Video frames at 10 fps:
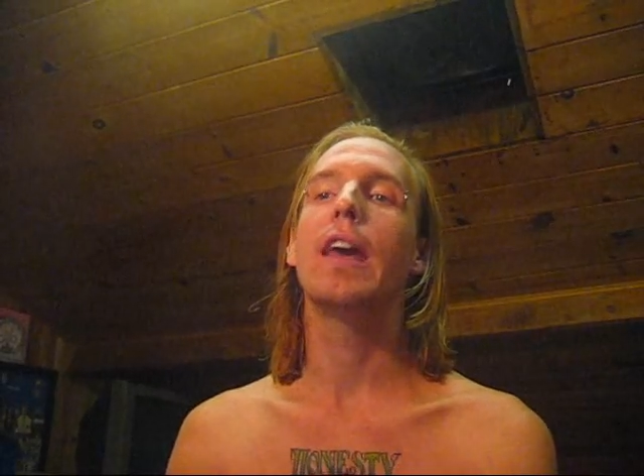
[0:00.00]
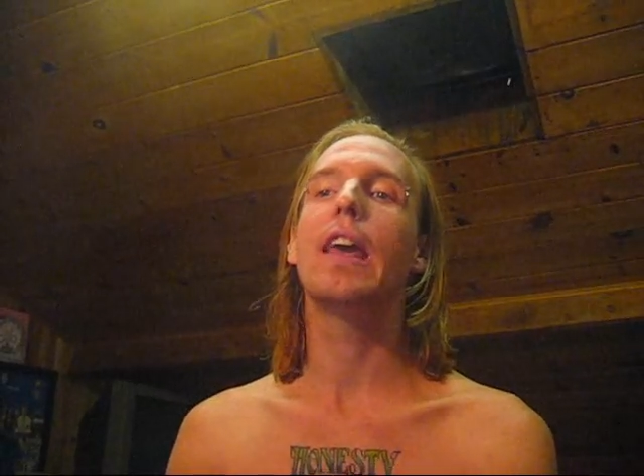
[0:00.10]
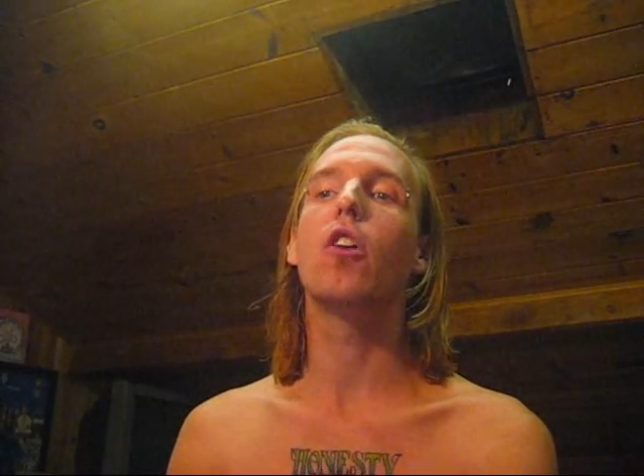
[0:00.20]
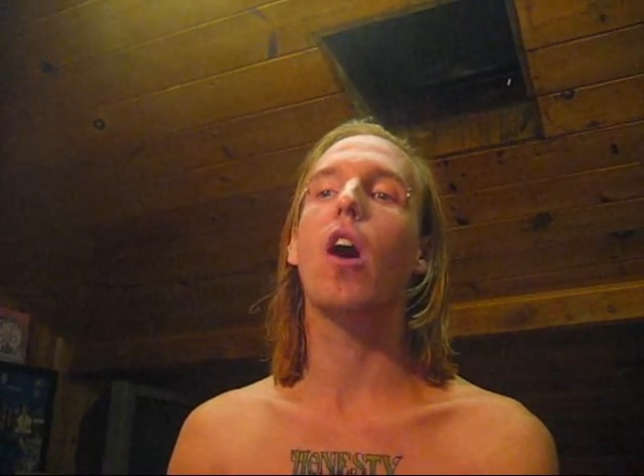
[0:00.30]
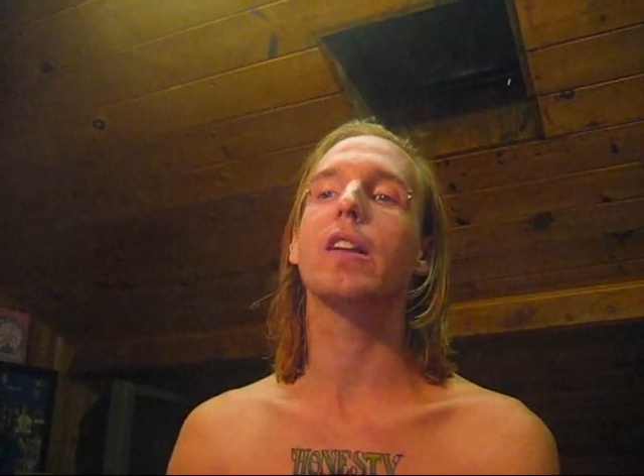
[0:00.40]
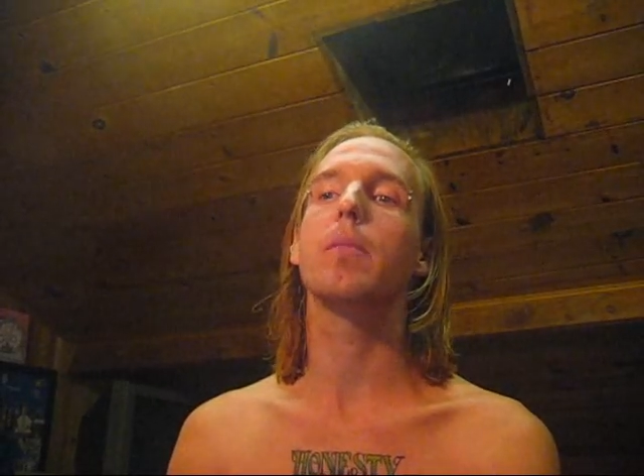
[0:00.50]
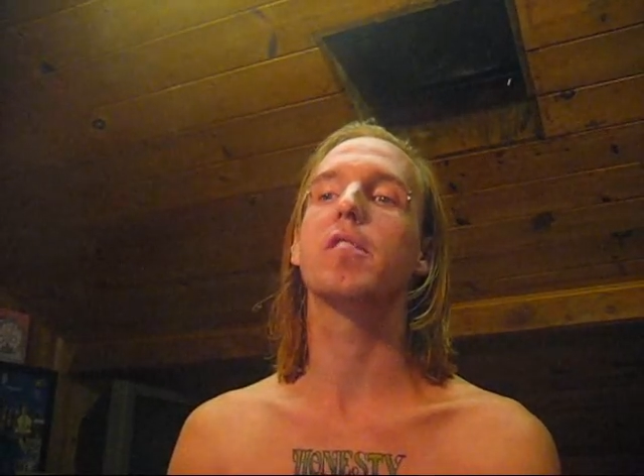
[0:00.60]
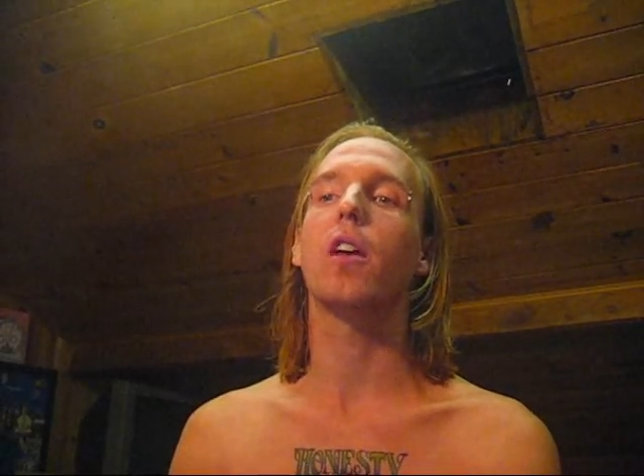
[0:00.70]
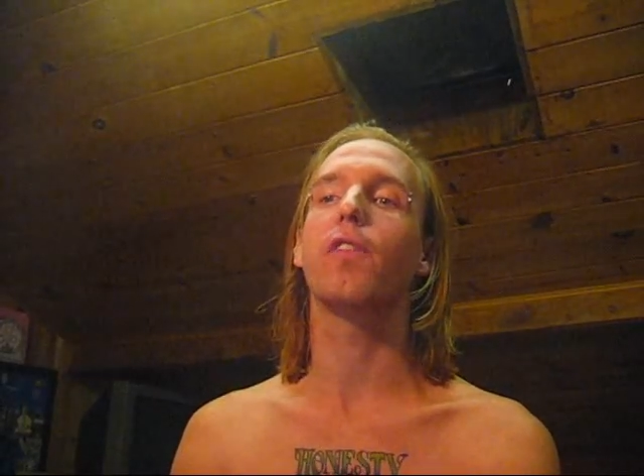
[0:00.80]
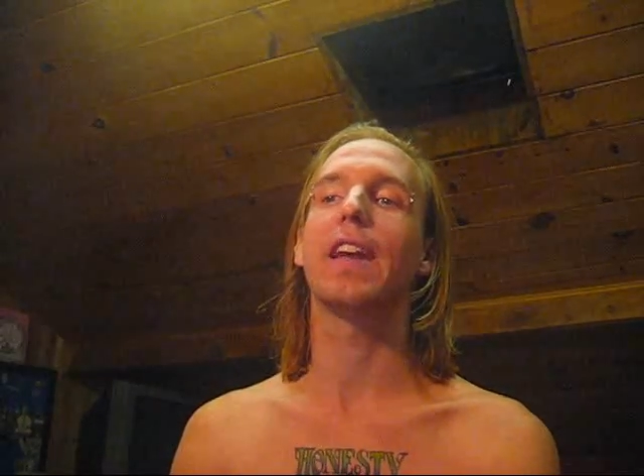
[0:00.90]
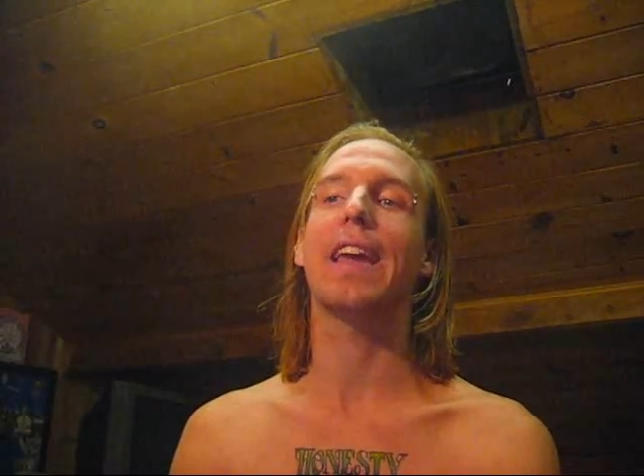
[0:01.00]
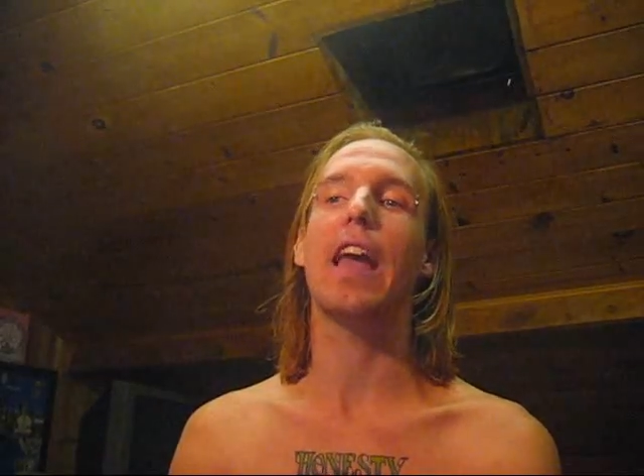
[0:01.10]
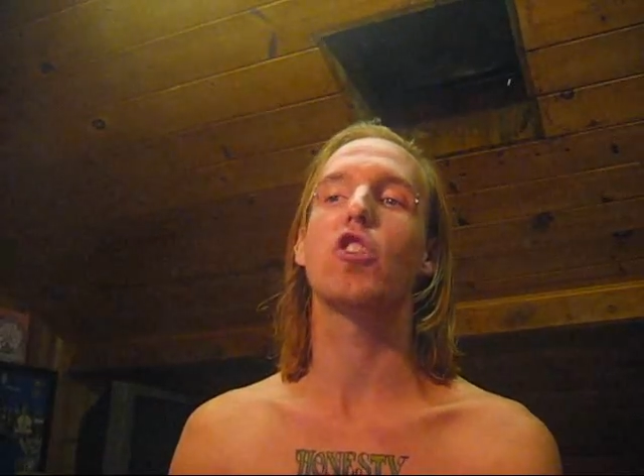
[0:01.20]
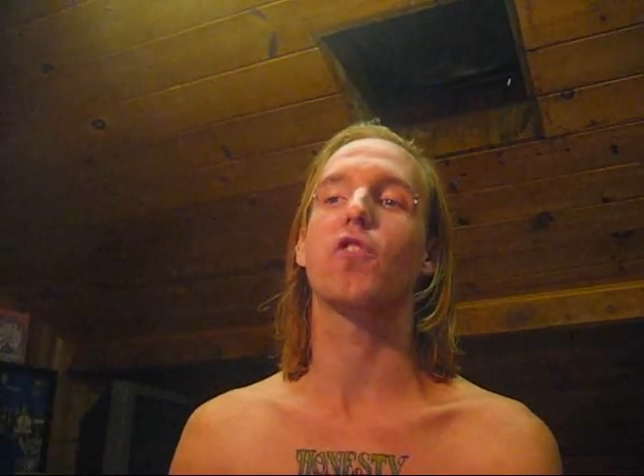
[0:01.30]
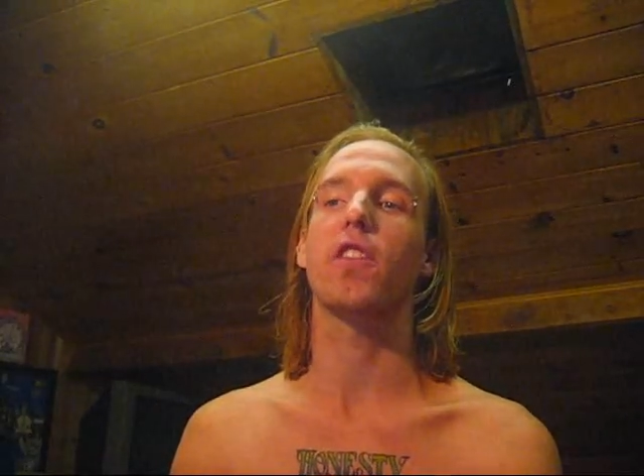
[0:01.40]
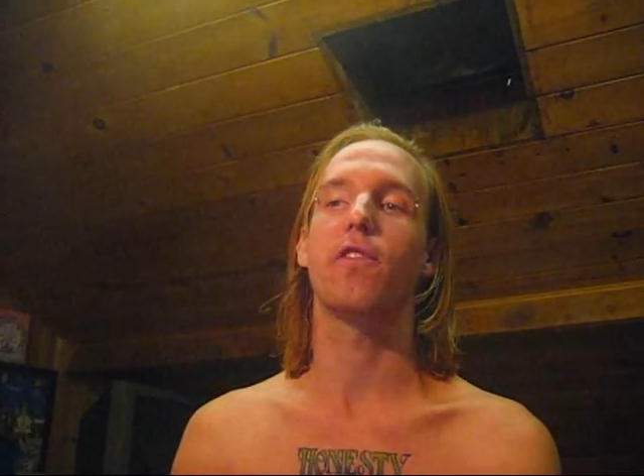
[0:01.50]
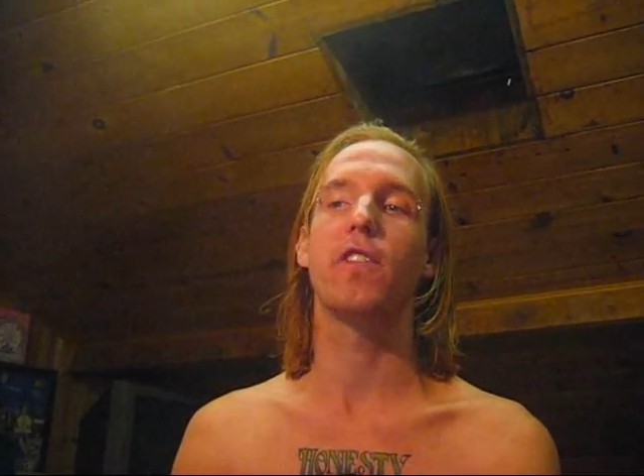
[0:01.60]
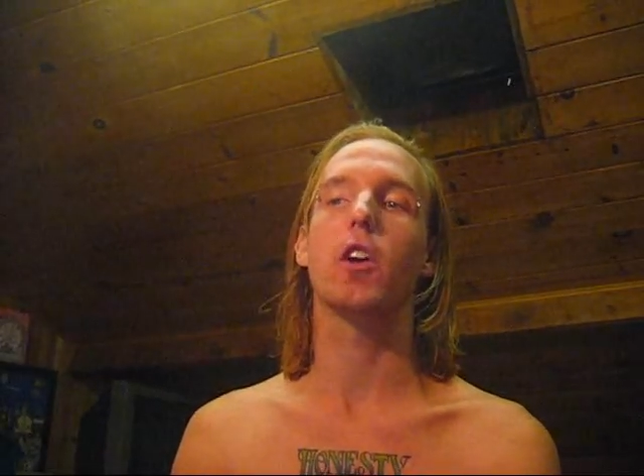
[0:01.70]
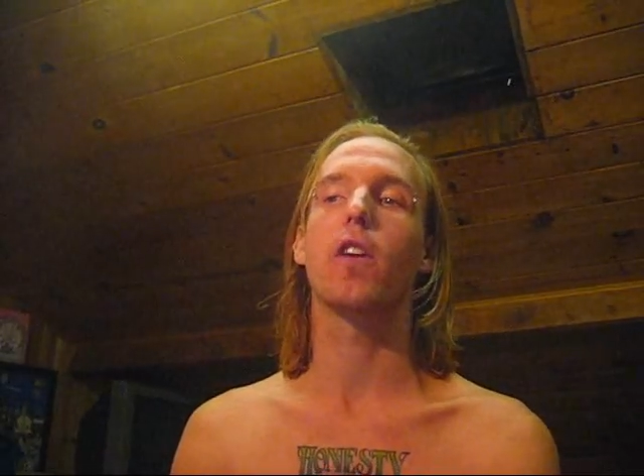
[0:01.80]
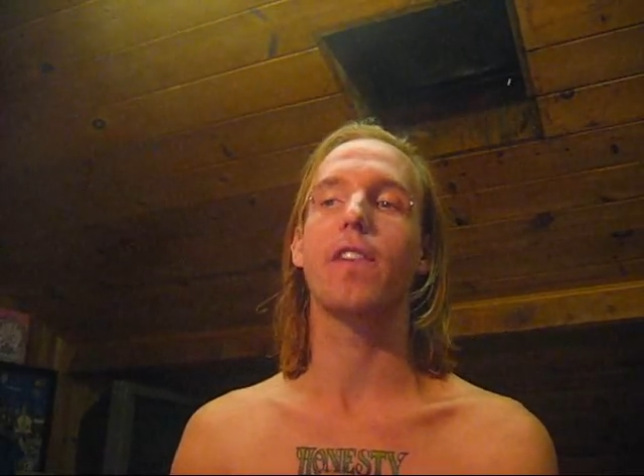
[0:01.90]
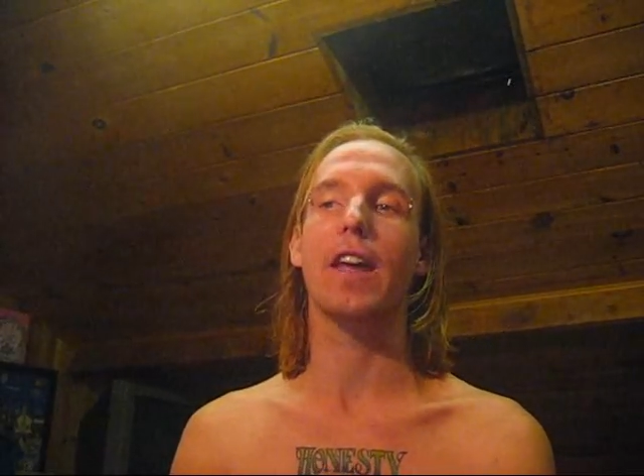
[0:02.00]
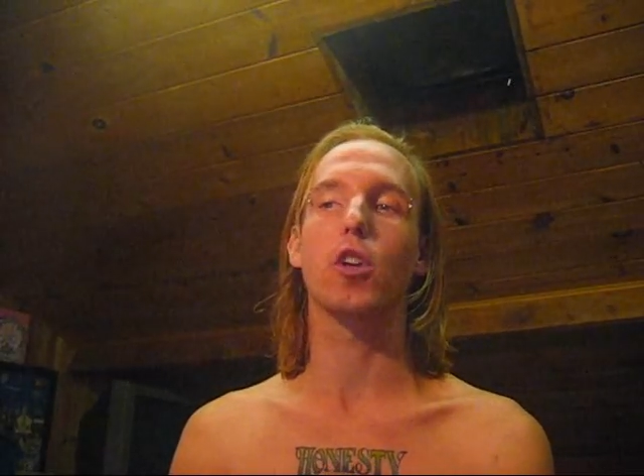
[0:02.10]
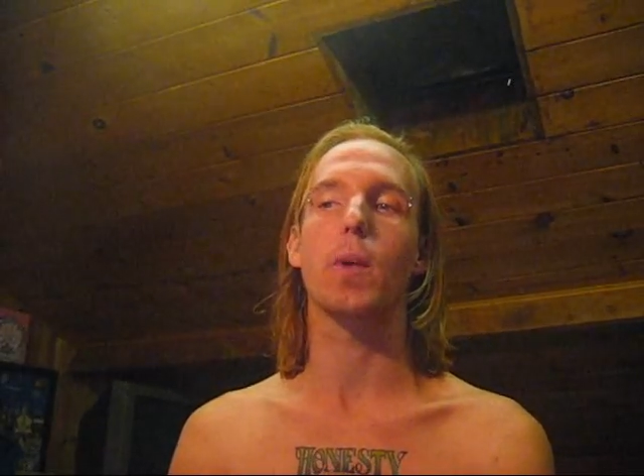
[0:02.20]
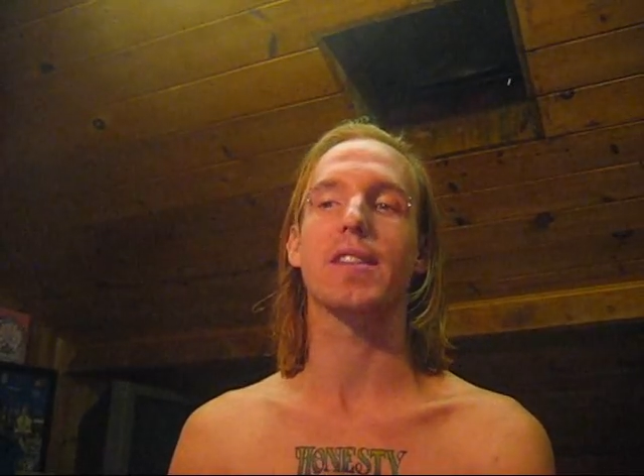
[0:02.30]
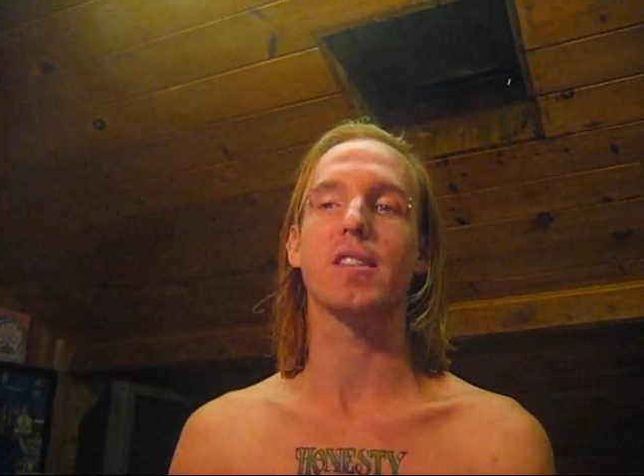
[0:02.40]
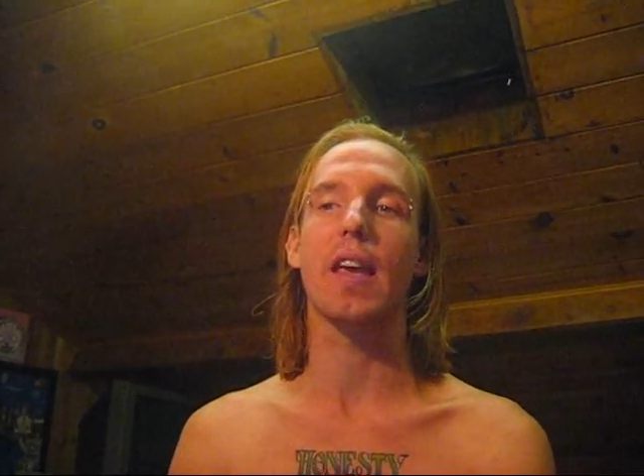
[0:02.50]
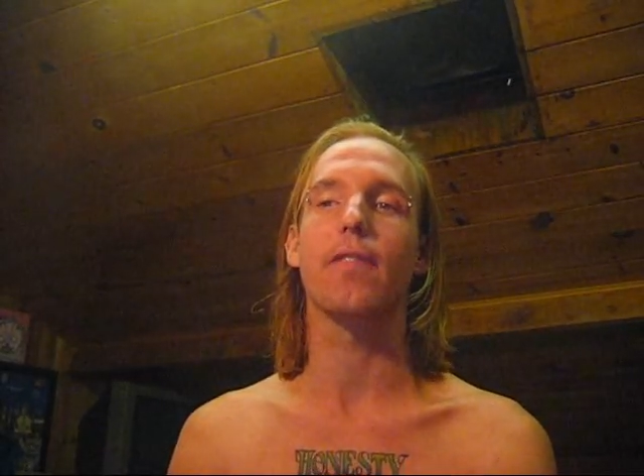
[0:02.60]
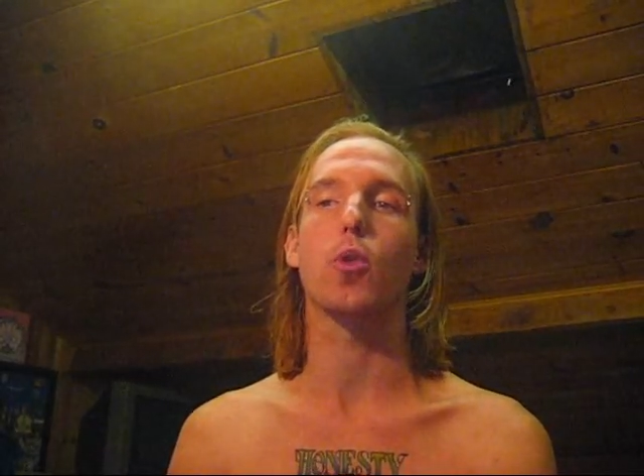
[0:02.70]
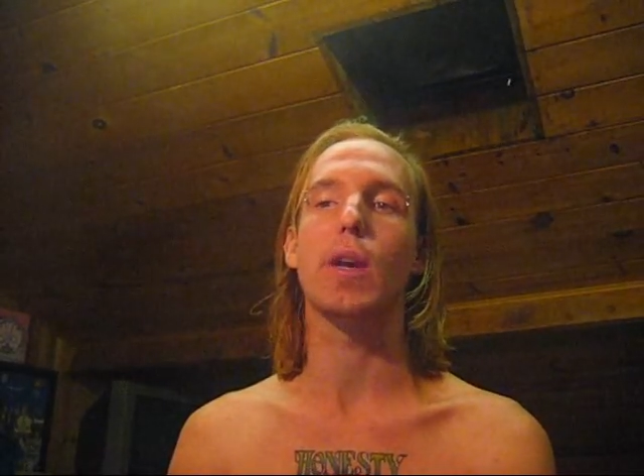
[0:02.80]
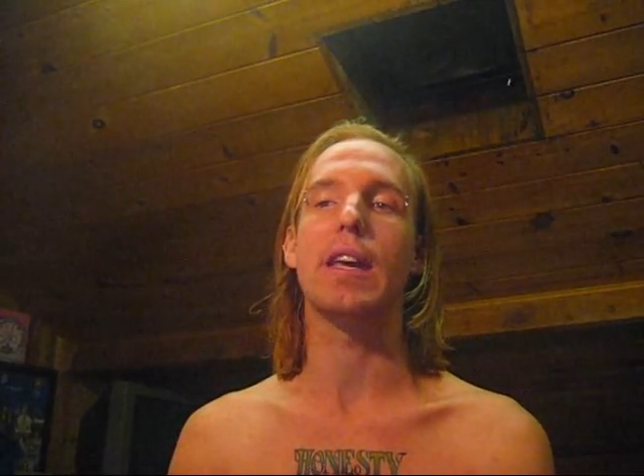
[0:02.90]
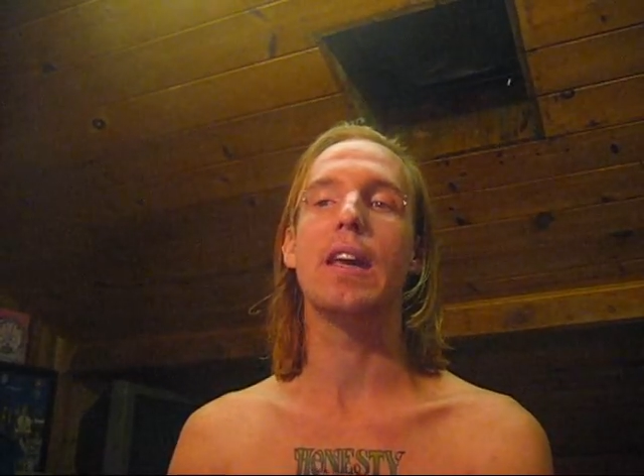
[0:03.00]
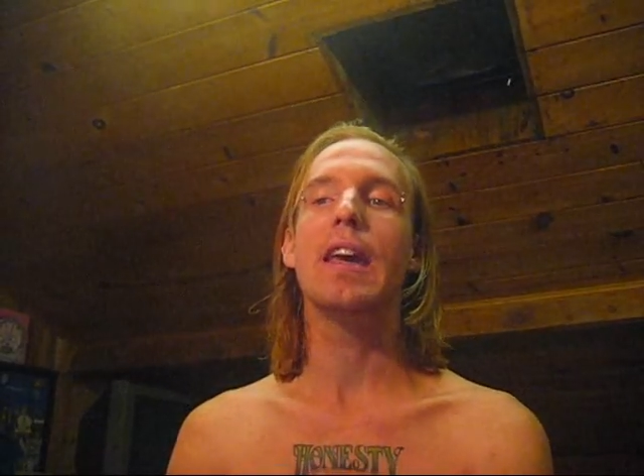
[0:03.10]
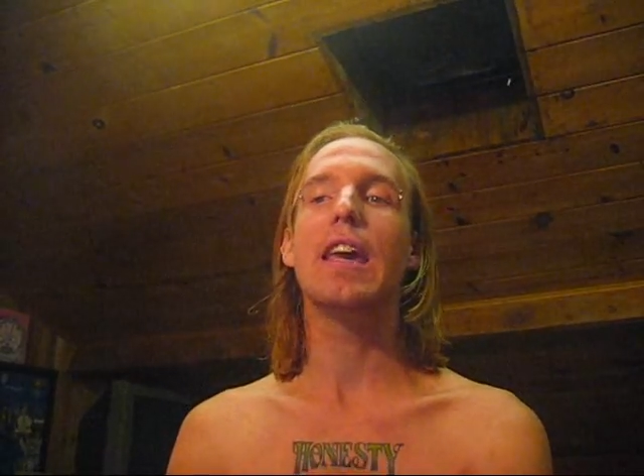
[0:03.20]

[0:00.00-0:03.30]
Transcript: He locked himself in a cage for the fear of ignorant slavery.